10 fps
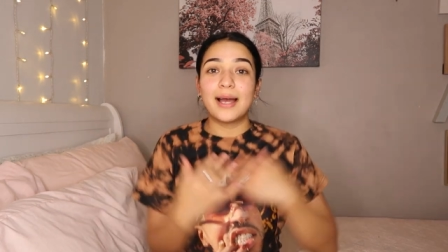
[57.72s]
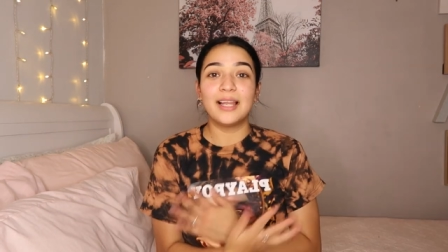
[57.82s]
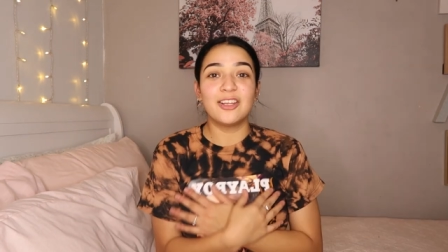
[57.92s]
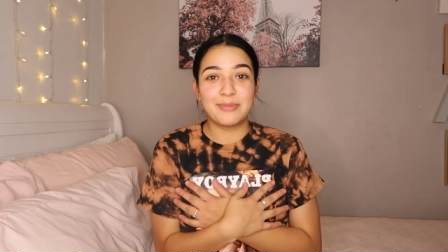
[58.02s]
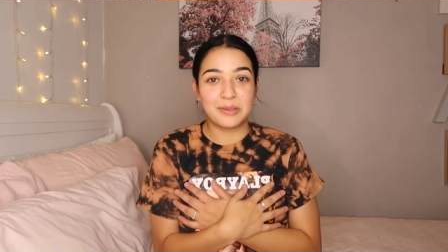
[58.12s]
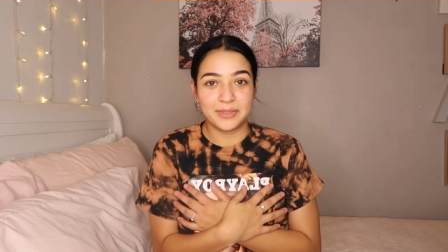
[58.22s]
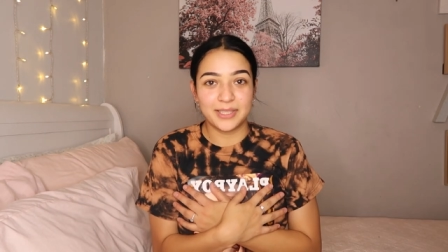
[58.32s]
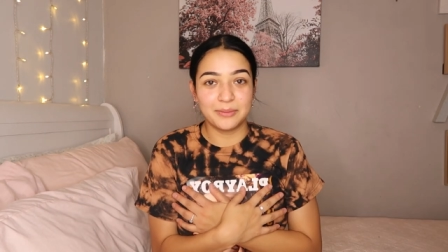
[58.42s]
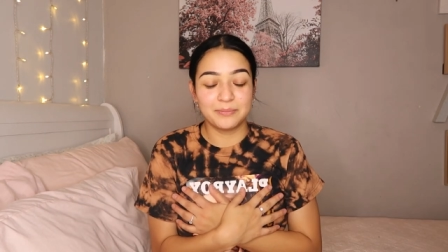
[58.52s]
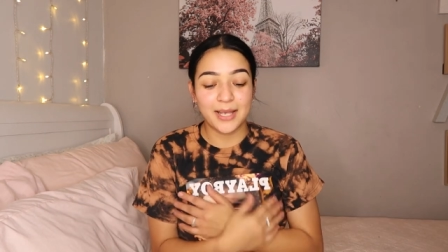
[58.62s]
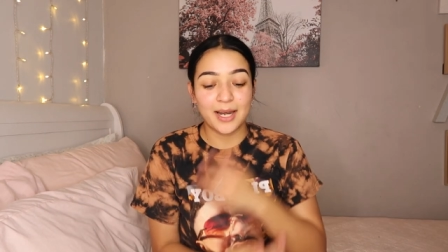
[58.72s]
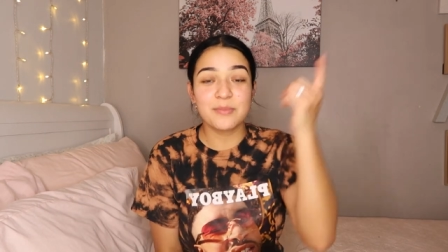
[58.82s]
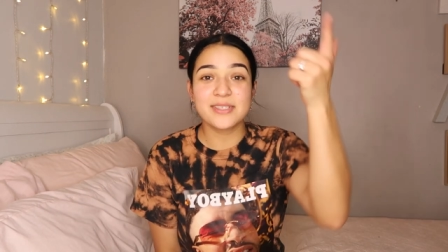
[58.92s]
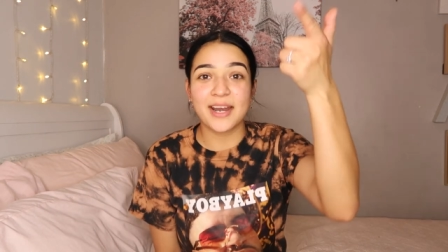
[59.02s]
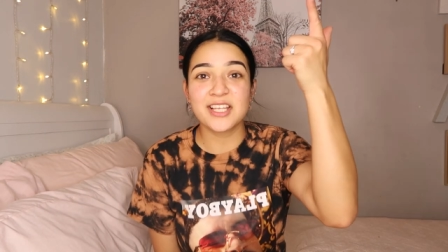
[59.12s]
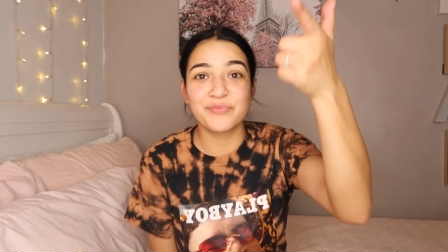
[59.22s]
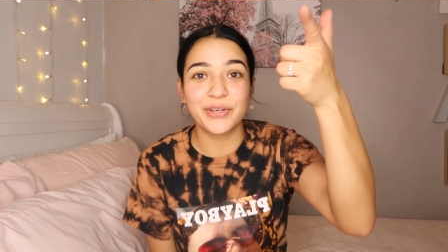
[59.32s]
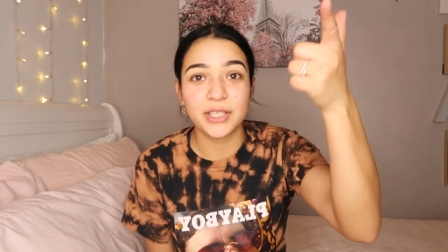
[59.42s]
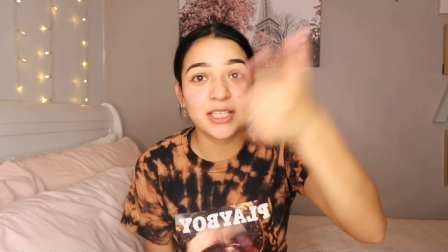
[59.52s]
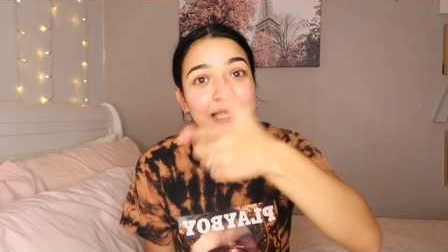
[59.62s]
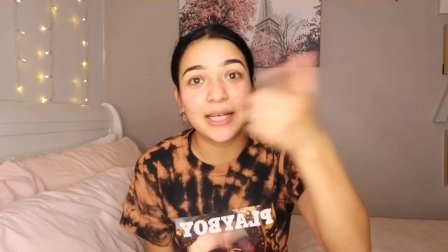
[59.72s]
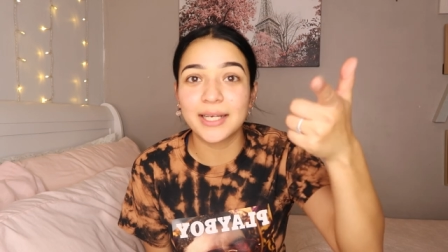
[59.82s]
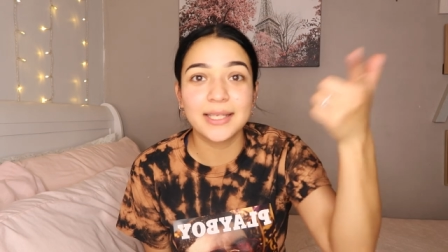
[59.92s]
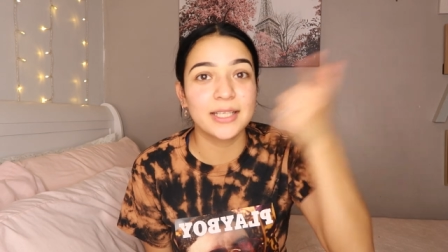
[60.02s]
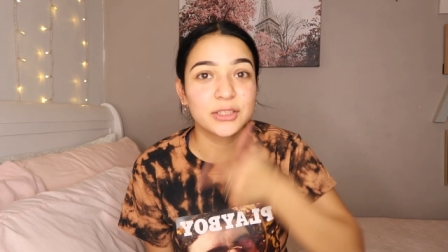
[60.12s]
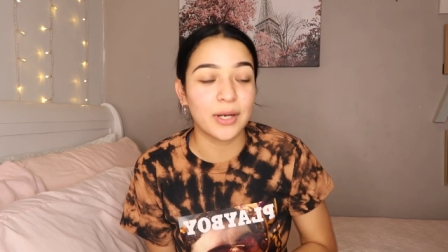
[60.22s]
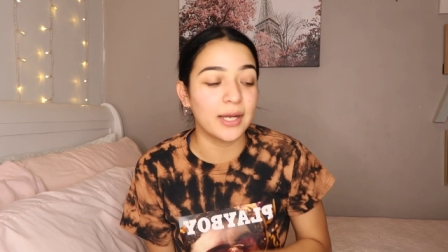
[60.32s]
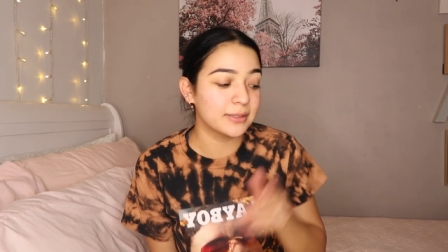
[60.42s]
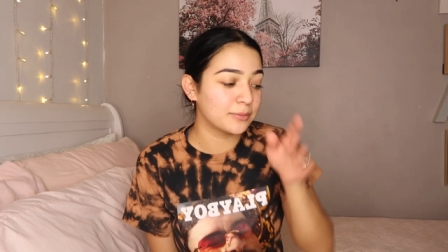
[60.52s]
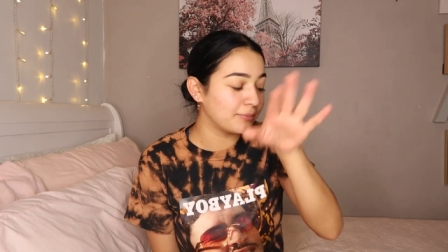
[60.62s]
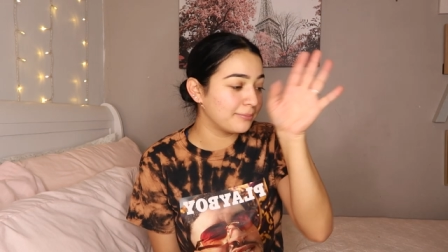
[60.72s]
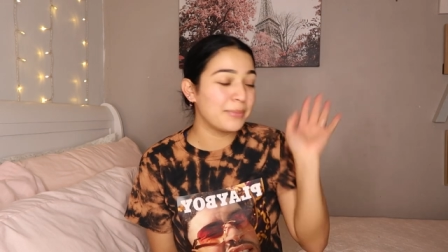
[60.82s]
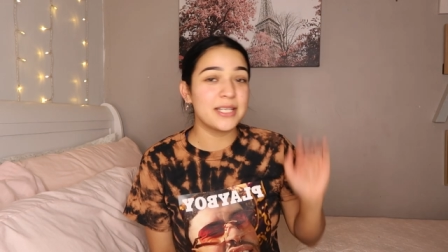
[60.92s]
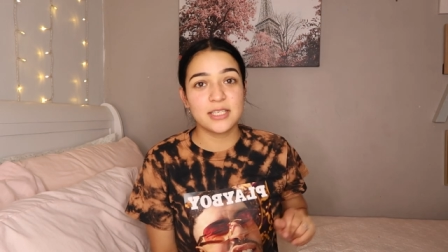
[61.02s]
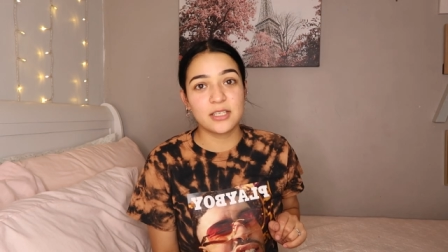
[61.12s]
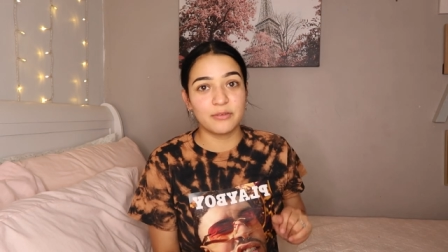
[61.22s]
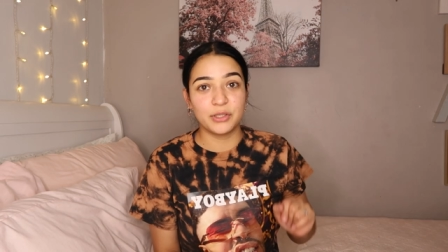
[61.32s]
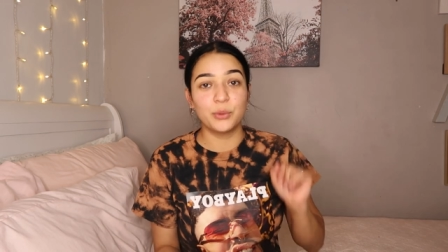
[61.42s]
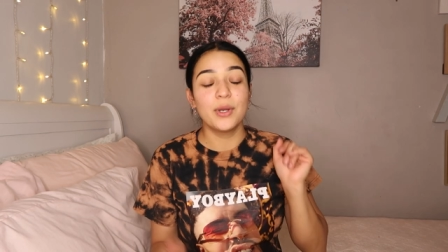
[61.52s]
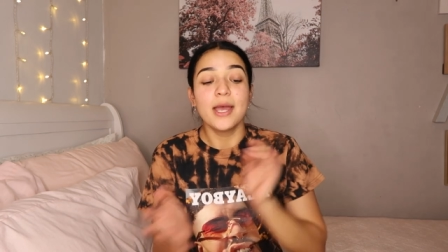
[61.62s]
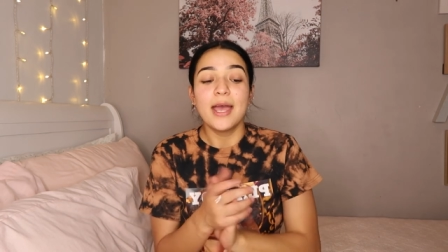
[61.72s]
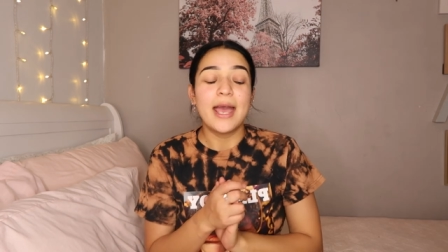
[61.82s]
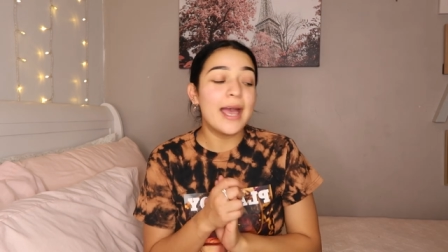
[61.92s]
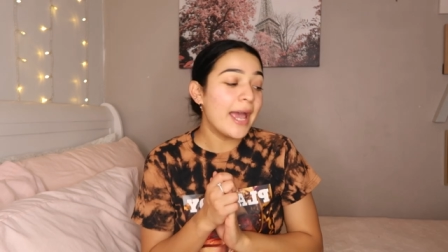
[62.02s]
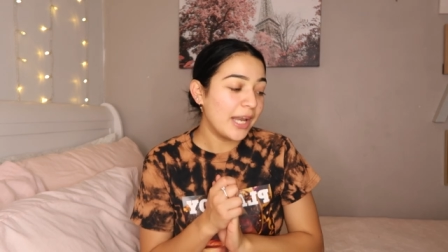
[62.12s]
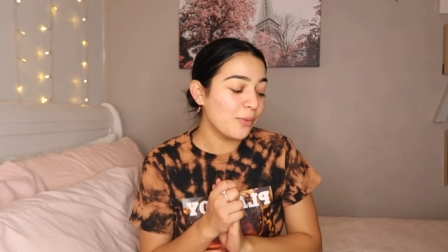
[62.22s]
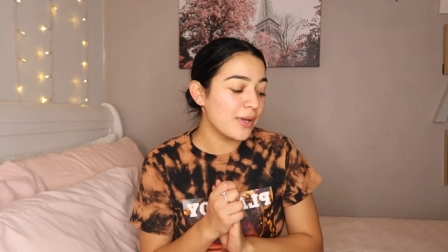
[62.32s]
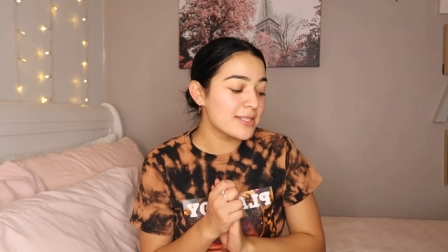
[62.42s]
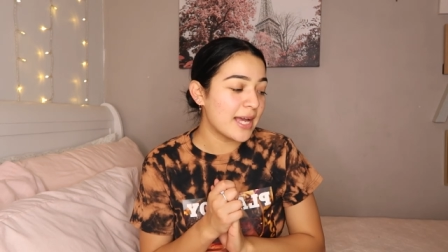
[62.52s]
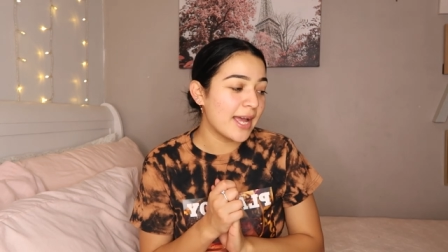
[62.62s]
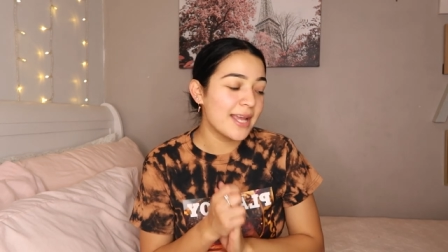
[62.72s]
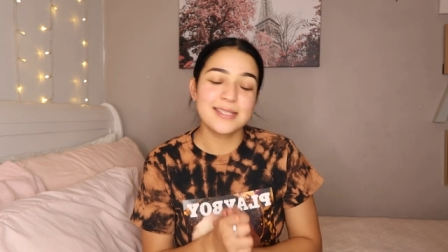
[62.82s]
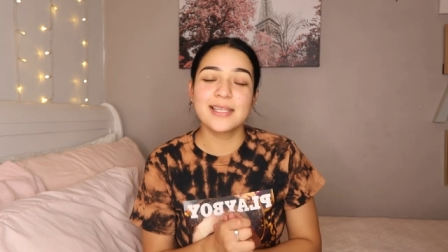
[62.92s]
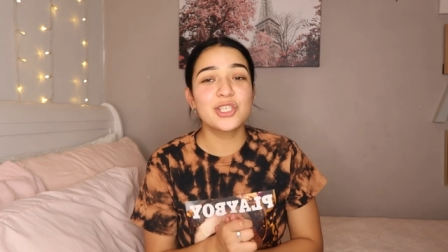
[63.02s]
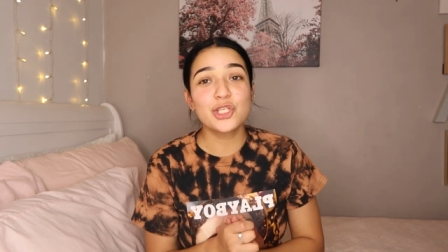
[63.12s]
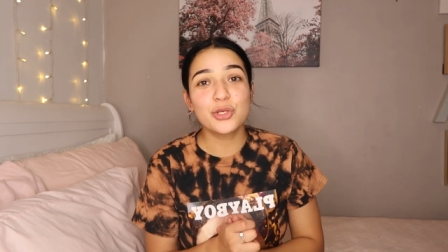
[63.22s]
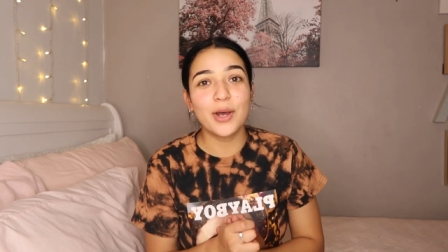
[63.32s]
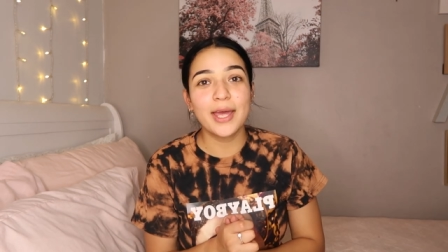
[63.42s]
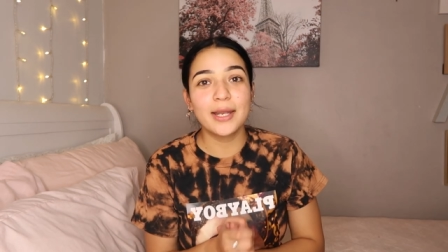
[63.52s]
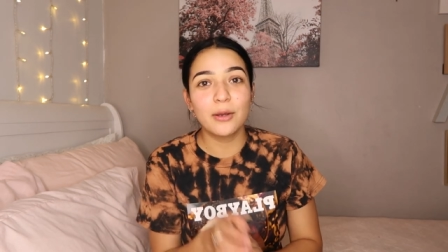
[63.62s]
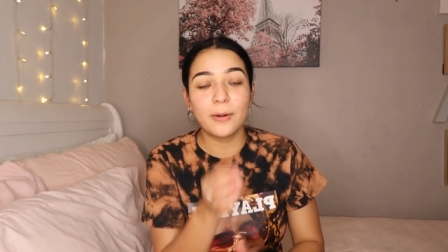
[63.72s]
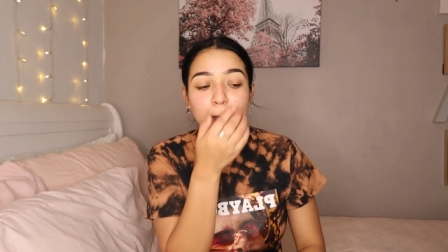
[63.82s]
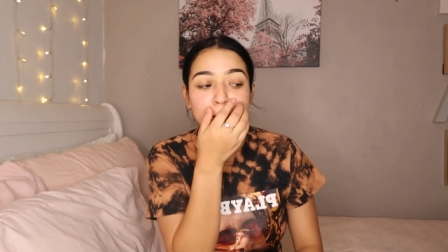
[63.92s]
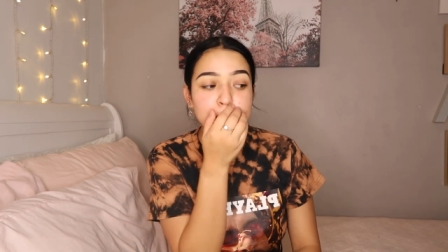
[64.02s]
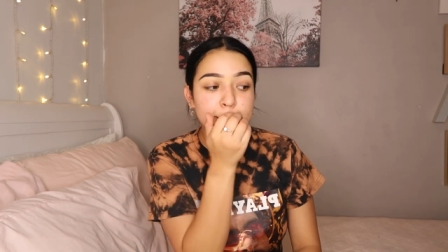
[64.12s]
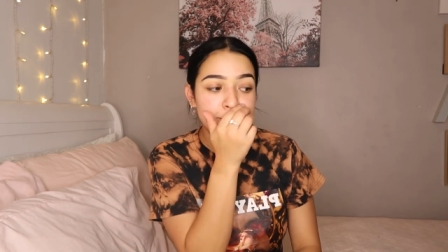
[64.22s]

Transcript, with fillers: I love Bad Bunny. And I'm sad as fuck because I couldn't get his Crocs. BTW. Anyways, guys, let's just go ahead and go into